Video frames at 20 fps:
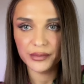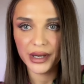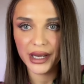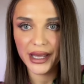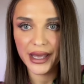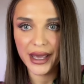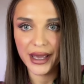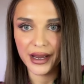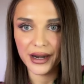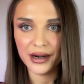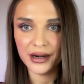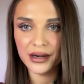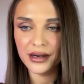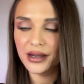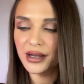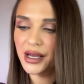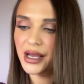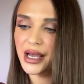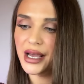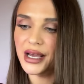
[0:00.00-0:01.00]
my hair,
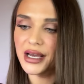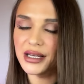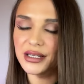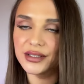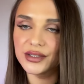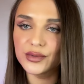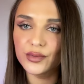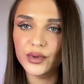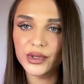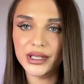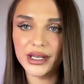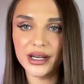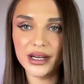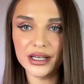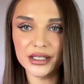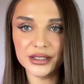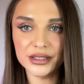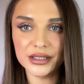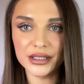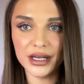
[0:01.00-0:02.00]
and when I
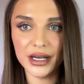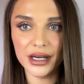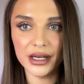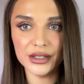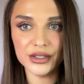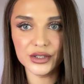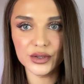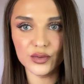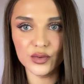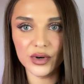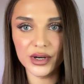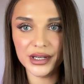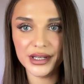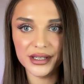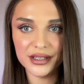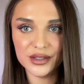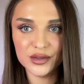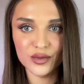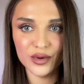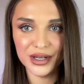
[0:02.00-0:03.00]
got to work,
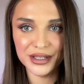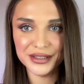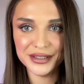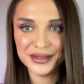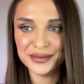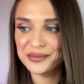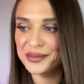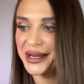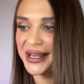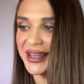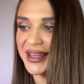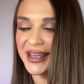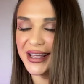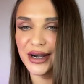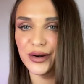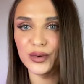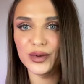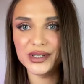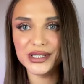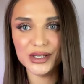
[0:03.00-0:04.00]
guess what? My
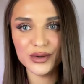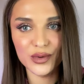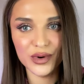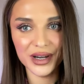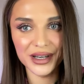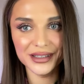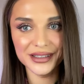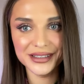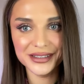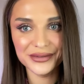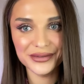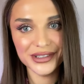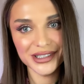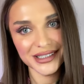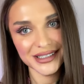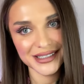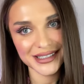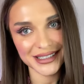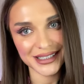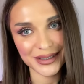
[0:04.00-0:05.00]
hair was quite
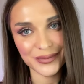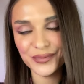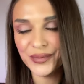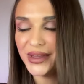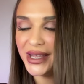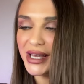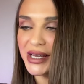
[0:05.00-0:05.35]
frizzy.